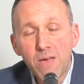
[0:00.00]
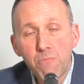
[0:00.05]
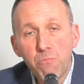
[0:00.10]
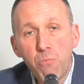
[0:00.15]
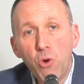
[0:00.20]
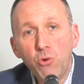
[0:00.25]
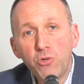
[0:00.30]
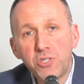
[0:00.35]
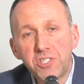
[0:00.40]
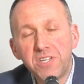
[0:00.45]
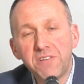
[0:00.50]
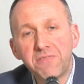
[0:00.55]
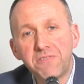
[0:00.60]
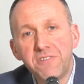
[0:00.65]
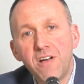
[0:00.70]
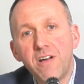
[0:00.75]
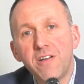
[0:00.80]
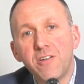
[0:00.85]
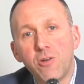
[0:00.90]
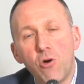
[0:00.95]
most, if
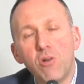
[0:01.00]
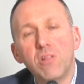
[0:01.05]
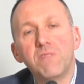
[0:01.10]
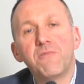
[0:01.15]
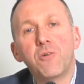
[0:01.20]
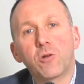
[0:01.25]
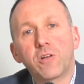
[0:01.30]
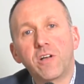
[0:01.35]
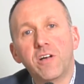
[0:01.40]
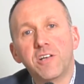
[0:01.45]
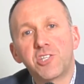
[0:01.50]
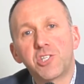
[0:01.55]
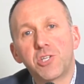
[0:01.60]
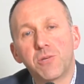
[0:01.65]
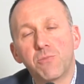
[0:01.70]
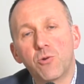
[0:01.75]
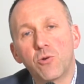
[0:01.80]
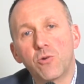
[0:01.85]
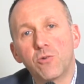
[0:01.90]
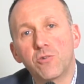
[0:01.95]
not all of our
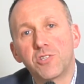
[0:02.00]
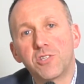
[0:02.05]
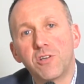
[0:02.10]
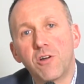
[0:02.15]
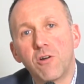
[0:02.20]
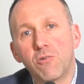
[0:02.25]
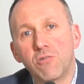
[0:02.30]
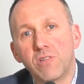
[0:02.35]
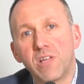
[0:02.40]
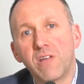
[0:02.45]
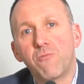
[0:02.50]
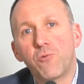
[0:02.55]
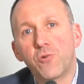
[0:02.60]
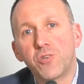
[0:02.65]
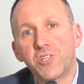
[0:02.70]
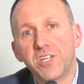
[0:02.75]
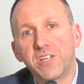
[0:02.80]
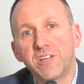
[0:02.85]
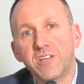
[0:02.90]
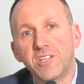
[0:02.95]
customers are
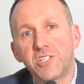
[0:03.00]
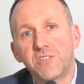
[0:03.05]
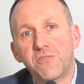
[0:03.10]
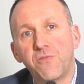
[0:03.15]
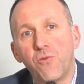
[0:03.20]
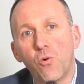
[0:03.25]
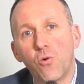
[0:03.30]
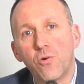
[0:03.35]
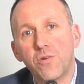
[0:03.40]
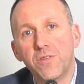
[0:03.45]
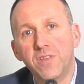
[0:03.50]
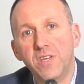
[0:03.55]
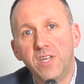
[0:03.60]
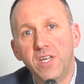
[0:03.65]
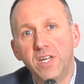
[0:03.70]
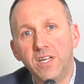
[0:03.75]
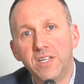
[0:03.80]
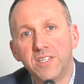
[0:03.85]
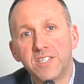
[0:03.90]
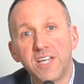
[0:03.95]
leveraging us for
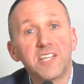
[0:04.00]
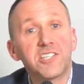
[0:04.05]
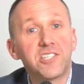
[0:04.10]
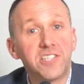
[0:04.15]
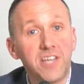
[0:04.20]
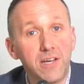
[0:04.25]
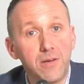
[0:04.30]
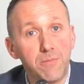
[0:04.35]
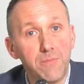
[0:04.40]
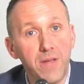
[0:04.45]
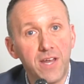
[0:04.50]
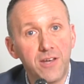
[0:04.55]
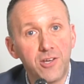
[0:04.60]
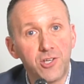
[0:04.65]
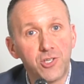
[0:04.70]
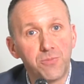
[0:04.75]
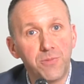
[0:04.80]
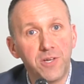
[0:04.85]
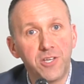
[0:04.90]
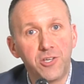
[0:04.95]
the test data
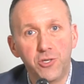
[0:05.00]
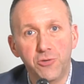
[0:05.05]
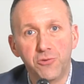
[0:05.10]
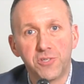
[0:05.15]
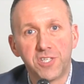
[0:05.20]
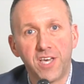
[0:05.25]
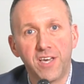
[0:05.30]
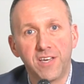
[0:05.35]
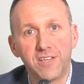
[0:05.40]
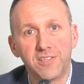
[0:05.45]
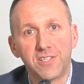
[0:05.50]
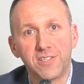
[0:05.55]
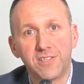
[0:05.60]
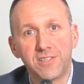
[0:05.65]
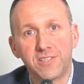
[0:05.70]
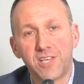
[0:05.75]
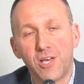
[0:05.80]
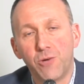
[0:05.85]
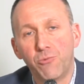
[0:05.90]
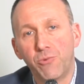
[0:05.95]
management use case,
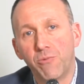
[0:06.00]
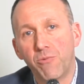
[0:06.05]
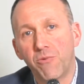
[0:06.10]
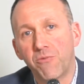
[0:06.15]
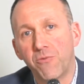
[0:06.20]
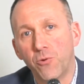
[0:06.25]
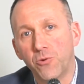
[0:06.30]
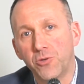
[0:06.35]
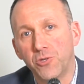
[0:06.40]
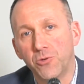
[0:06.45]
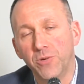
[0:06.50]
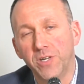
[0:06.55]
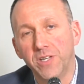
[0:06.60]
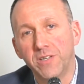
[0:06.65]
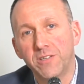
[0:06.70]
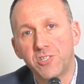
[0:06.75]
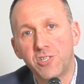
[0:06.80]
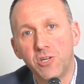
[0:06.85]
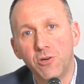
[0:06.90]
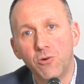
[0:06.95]
is how we refer to
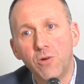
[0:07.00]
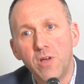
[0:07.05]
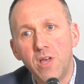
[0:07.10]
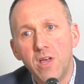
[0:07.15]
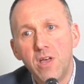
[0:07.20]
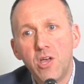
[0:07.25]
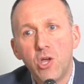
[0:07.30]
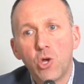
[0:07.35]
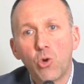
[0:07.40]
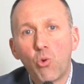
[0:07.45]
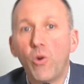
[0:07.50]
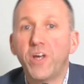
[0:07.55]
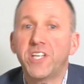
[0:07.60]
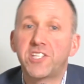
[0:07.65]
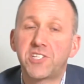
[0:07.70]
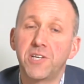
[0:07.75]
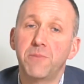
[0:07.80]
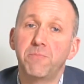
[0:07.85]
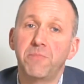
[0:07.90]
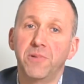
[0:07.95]
it. So quite
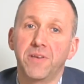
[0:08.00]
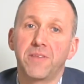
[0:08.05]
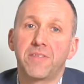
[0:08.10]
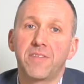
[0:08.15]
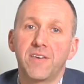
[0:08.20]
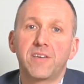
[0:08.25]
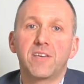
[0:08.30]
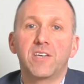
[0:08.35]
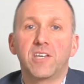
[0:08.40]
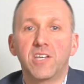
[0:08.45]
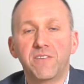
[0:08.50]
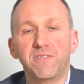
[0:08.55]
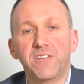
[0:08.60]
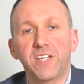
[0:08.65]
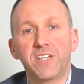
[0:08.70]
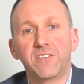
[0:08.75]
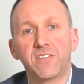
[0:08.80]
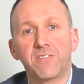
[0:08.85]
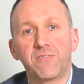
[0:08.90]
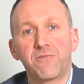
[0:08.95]
simply, thinking of
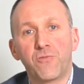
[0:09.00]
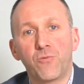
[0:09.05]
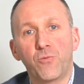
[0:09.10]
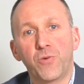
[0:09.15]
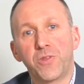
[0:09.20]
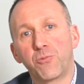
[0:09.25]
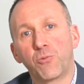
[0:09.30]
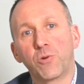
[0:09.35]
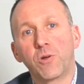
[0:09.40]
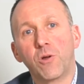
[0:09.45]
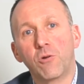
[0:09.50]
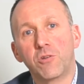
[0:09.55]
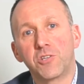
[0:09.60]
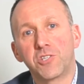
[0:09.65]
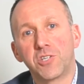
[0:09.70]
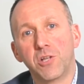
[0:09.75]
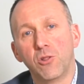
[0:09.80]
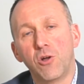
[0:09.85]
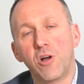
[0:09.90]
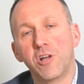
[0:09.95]
it with
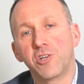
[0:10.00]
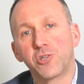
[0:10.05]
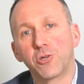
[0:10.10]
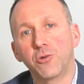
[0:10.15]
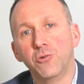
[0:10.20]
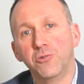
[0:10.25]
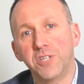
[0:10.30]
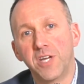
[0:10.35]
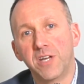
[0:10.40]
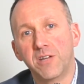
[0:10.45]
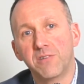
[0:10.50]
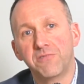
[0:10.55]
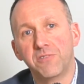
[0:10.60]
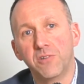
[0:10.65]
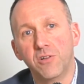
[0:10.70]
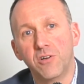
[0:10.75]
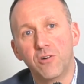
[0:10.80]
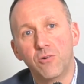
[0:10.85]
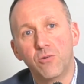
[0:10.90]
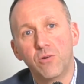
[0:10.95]
regards to logical data
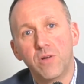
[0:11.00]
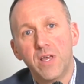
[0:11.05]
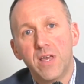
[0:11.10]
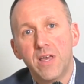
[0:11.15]
flow,